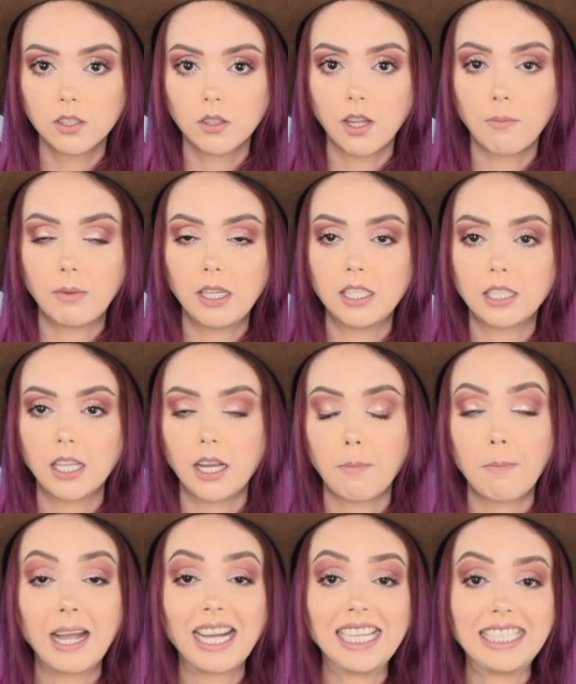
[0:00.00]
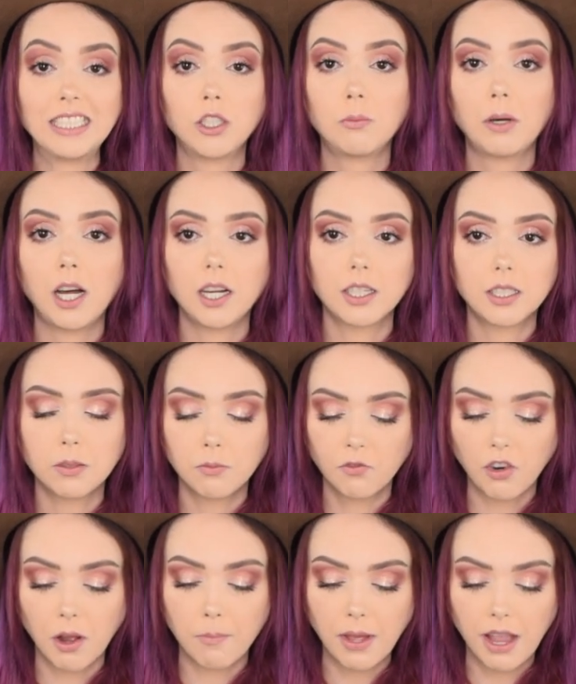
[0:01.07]
So that means like my ideal box
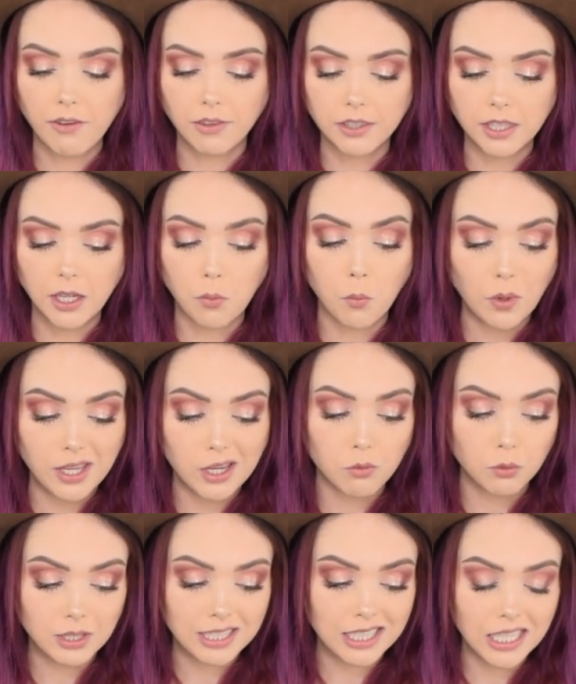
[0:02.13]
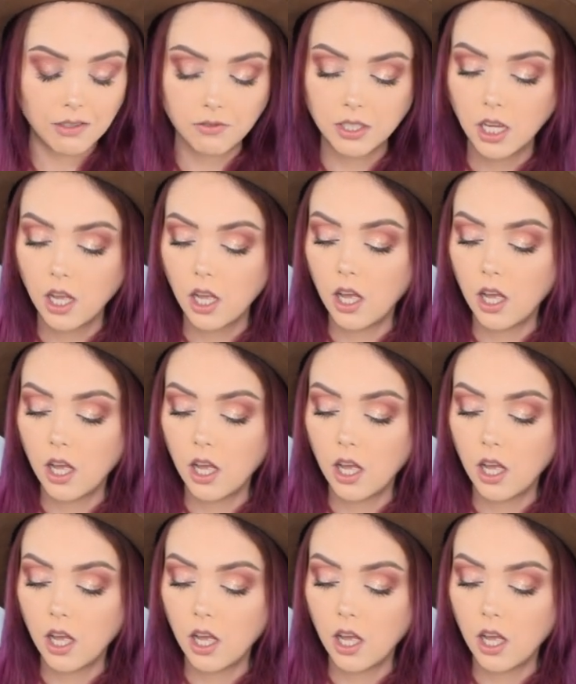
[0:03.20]
from everything we received.